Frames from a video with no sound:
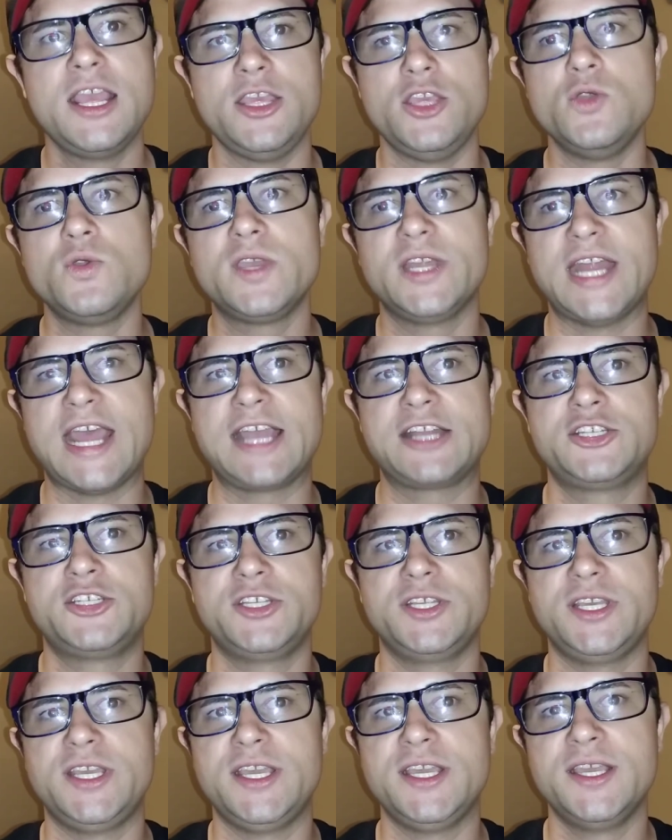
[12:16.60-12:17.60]
You can
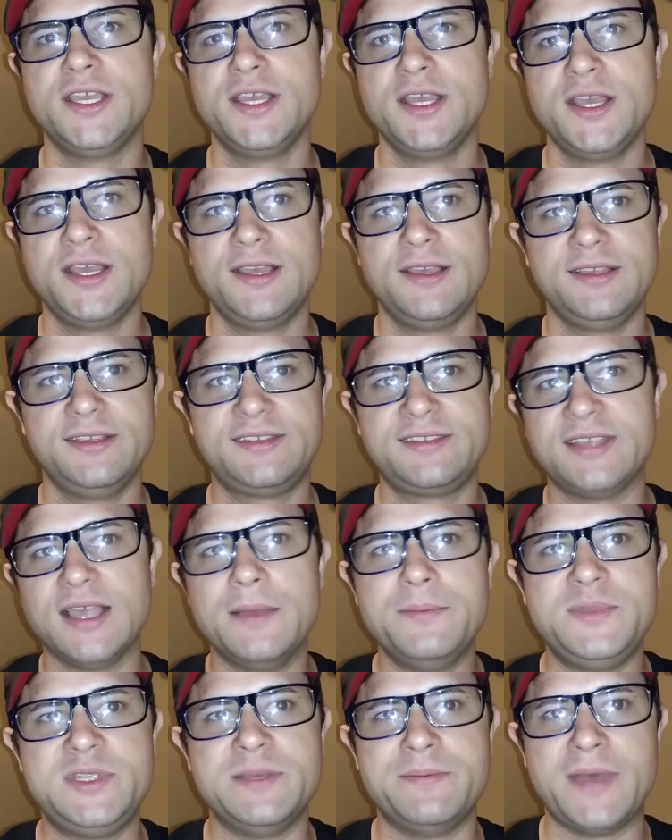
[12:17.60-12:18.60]
actually
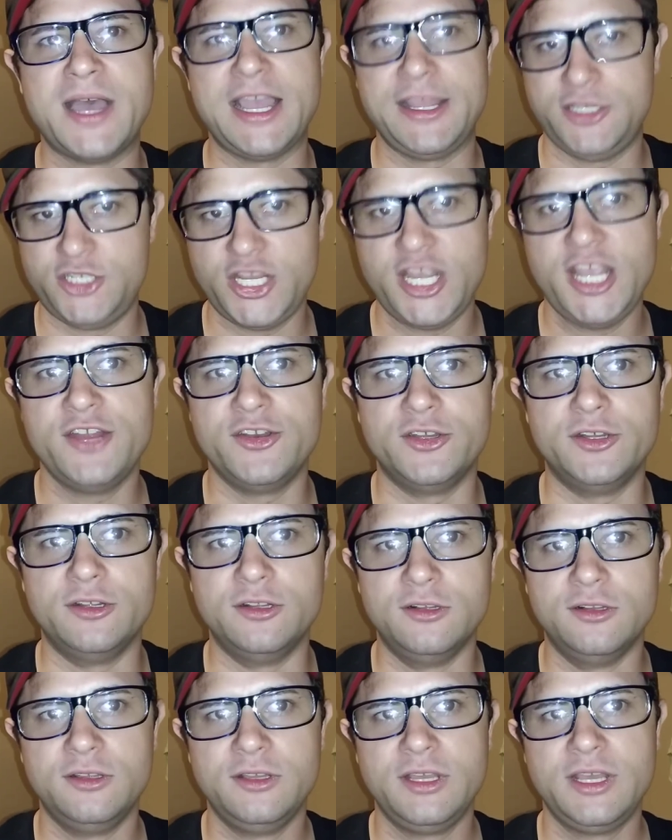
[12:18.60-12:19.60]
sub to my channel
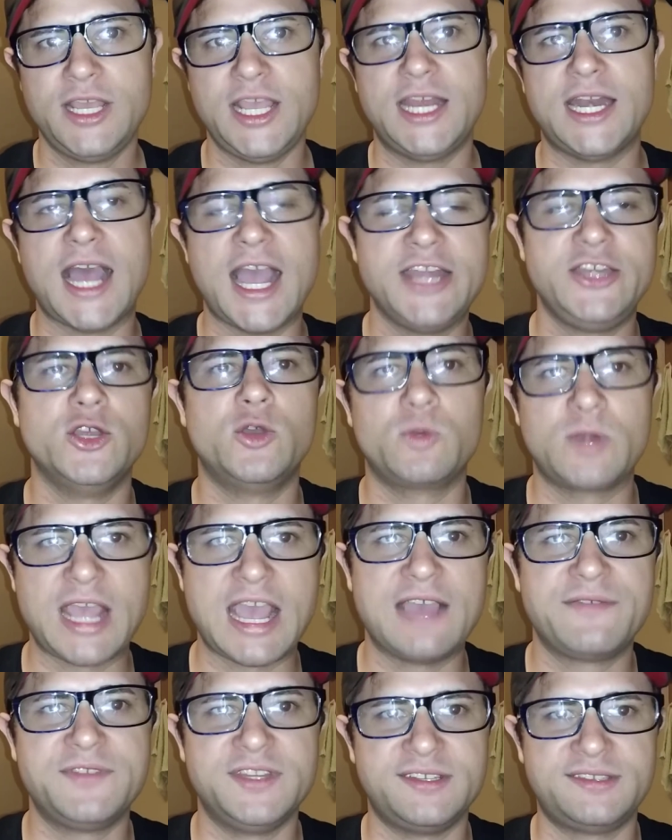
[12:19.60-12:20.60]
and I don't
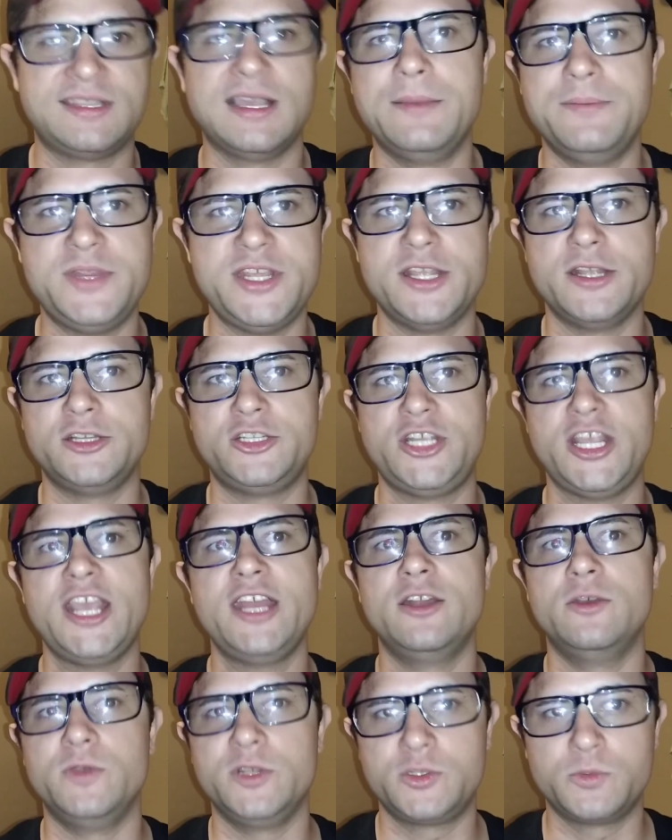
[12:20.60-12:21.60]
have to sub to your
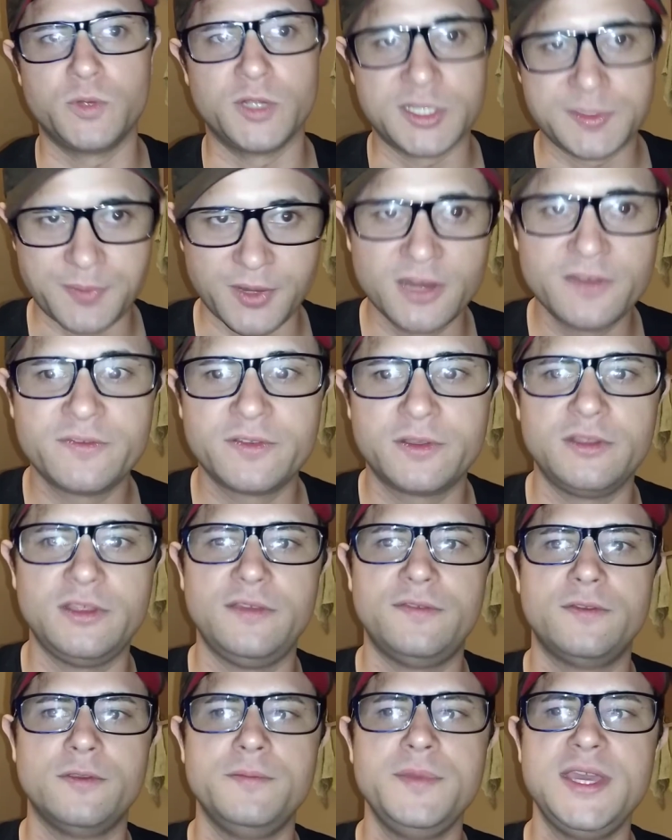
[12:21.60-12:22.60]
channel, which works perfectly
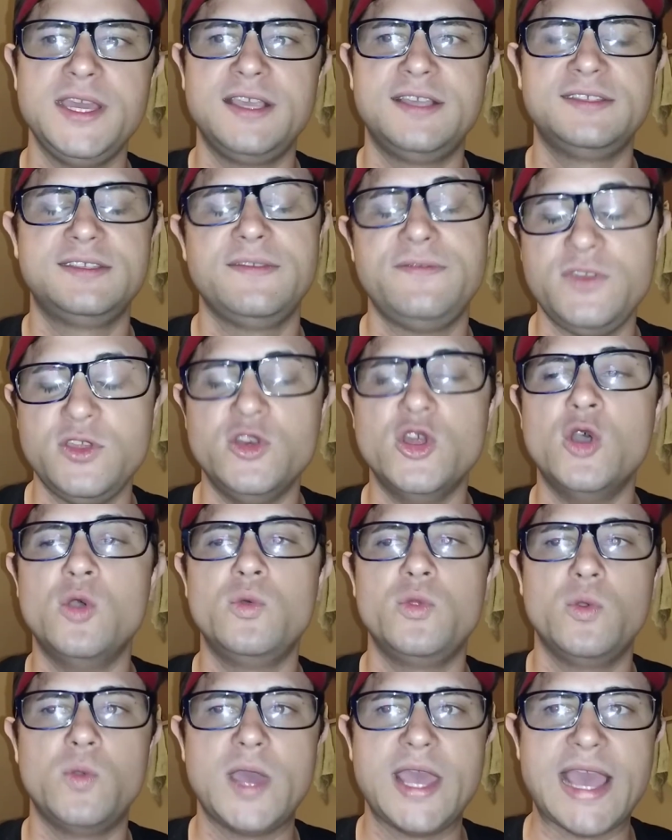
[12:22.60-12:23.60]
for me, because if you know
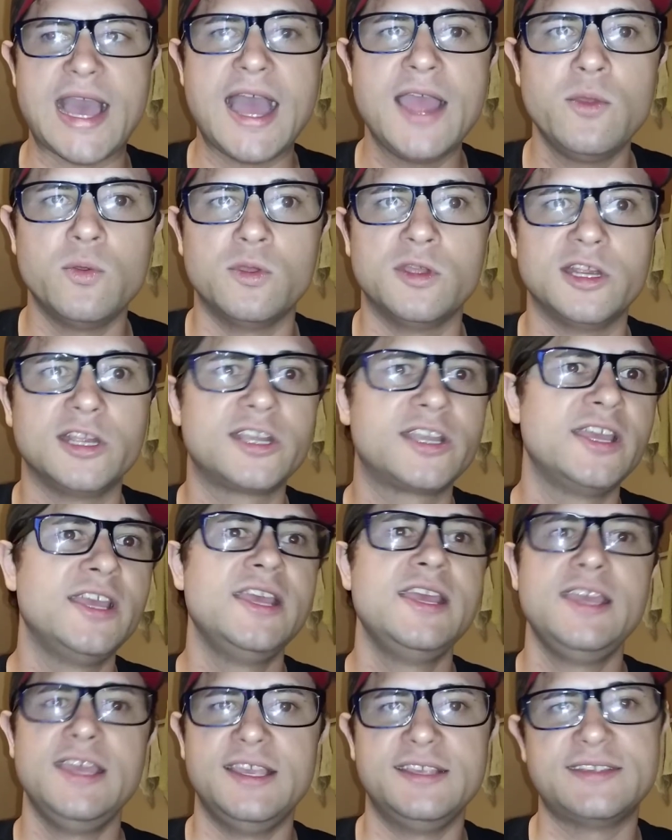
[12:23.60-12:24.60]
the way I work
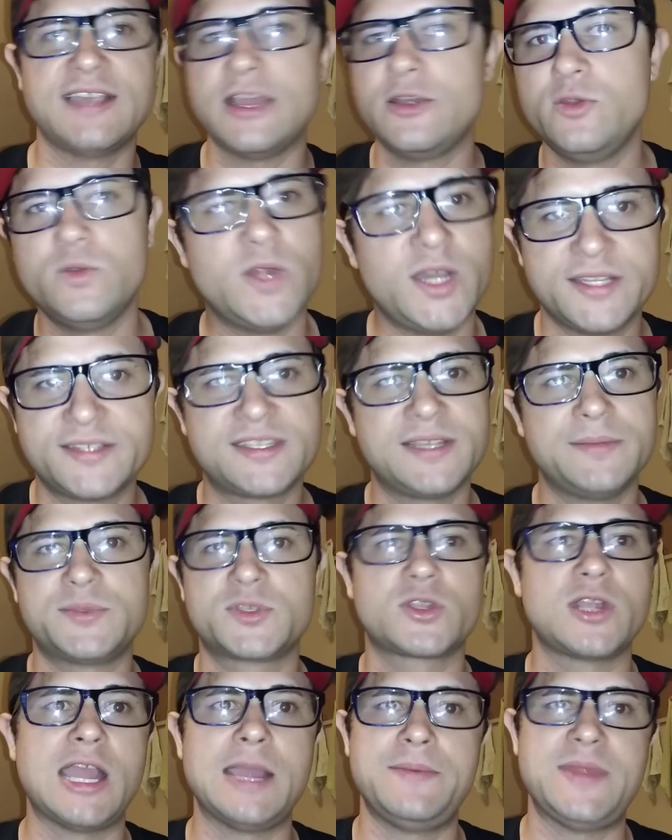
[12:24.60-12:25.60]
is I do not
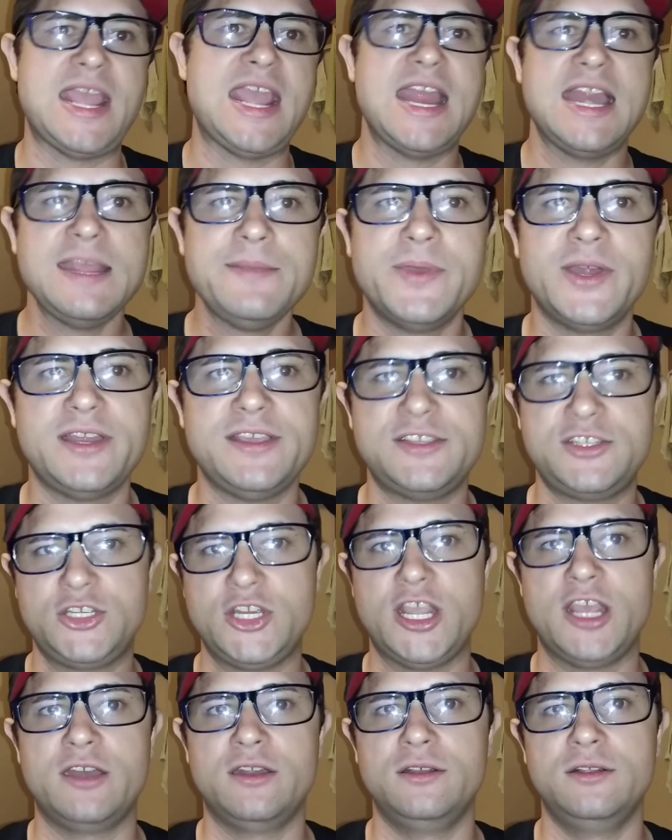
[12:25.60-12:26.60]
subscribe to anybody's
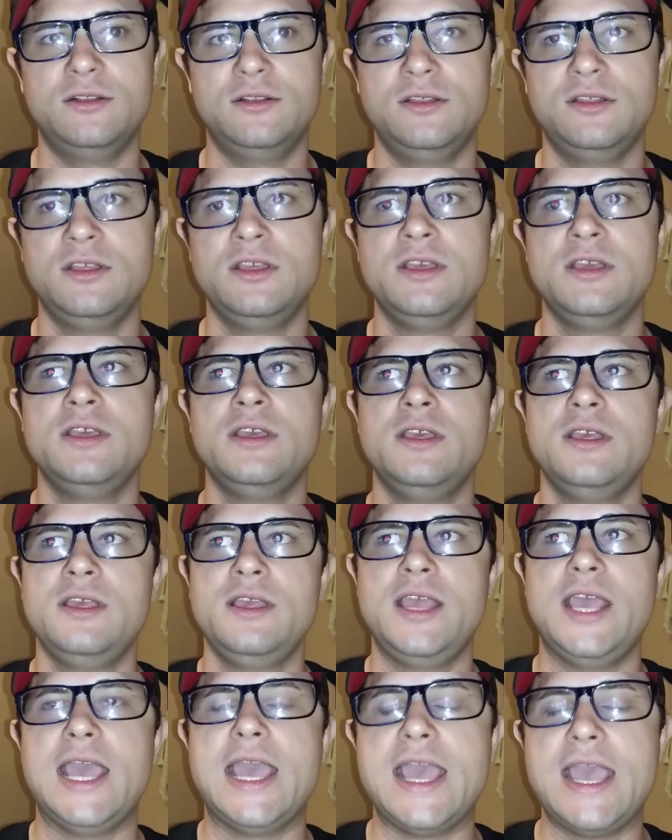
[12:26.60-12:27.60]
channel.
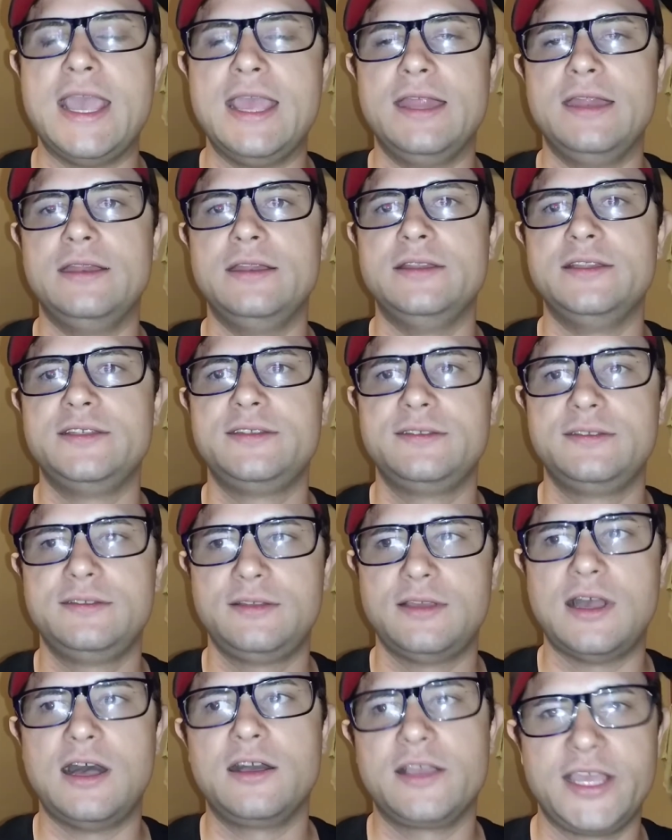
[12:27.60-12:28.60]
And
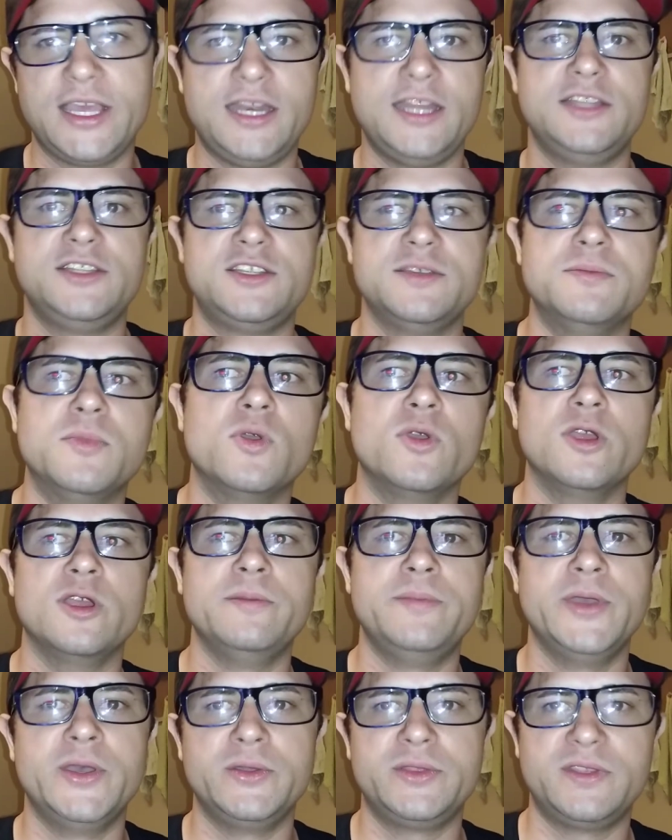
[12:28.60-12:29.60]
I'll get into more
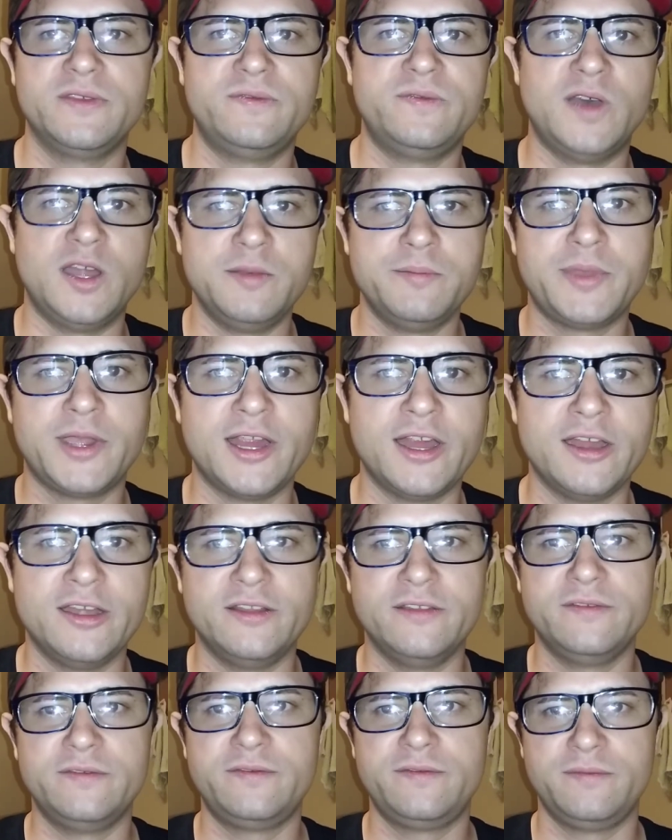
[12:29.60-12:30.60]
about the fun part
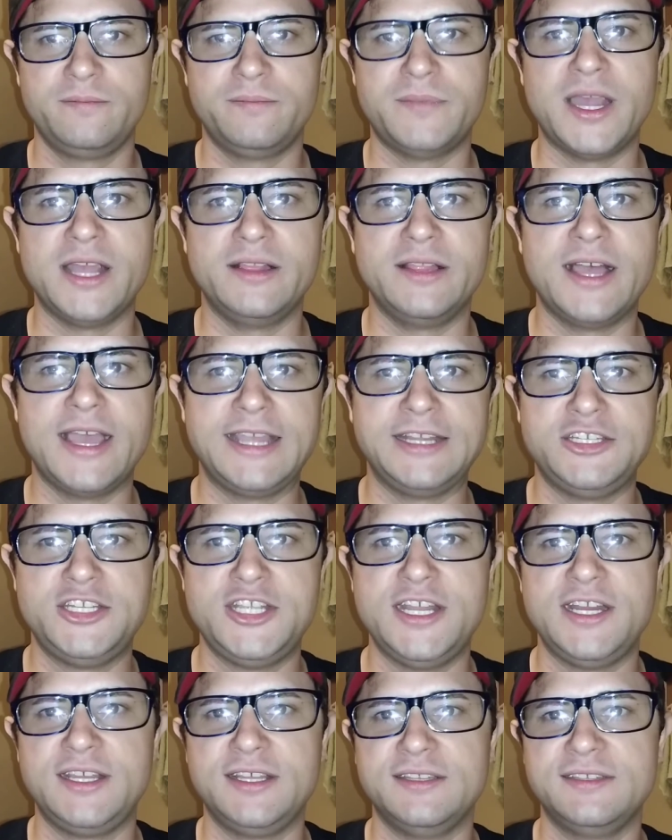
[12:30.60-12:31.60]
of my lying,
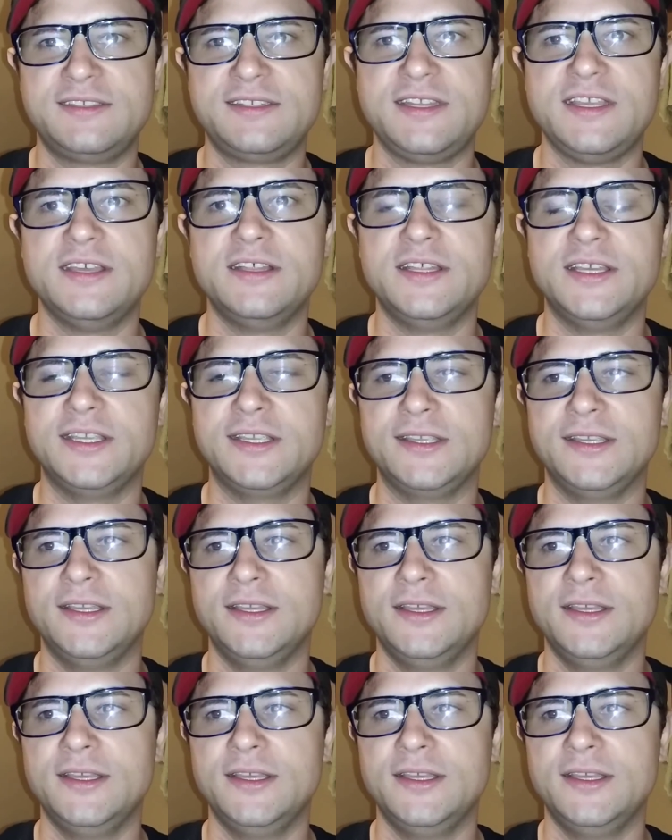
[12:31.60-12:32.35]
cheating, and stealing